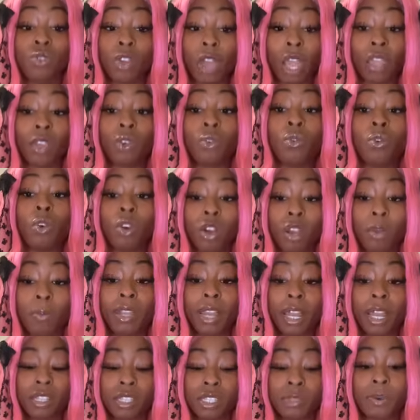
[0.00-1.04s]
Like you could be
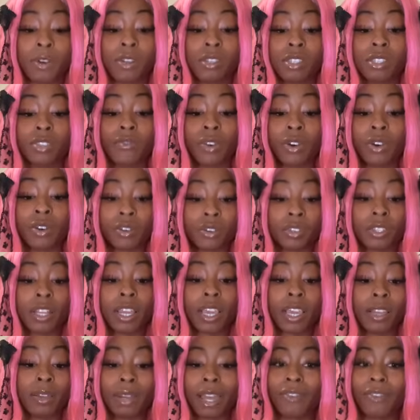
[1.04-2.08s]
like this person's first,
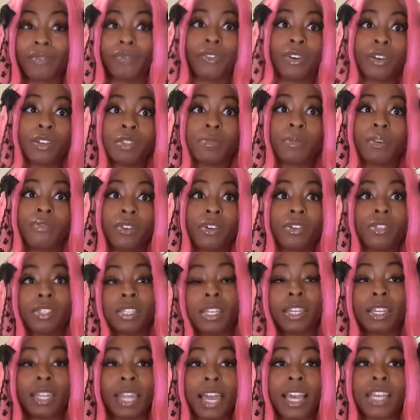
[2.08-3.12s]
like not first, but first
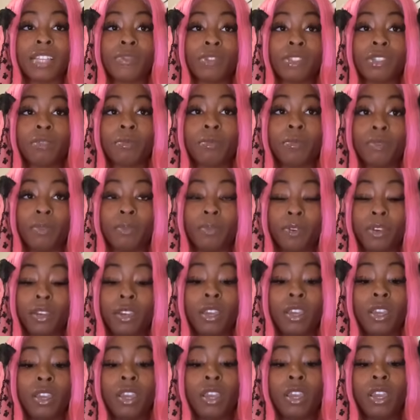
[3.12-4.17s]
and last for some of you. But
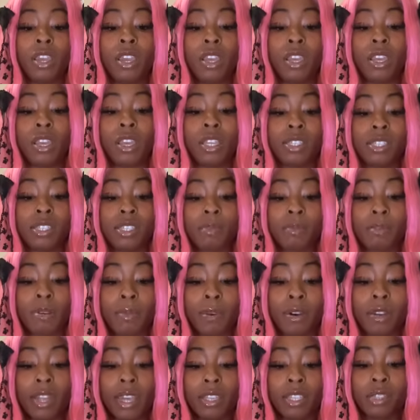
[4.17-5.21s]
it's something
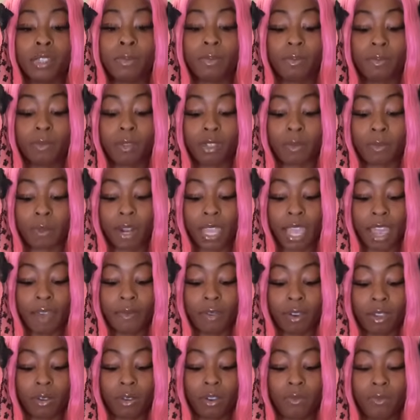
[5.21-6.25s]
about like this somebody
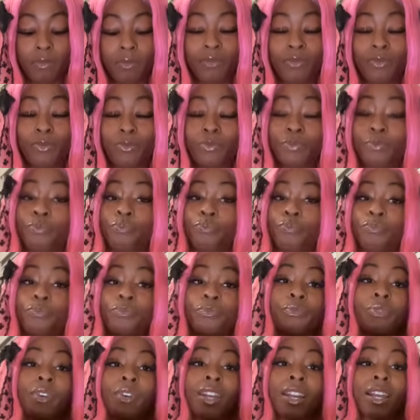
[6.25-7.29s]
having a.
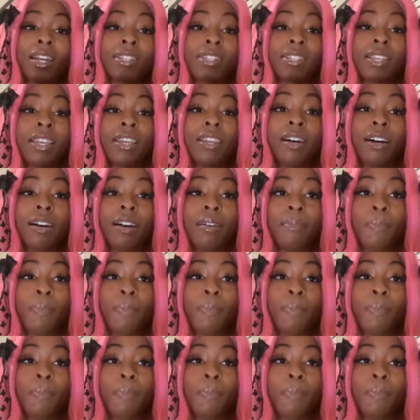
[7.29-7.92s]
What did I say, Dom?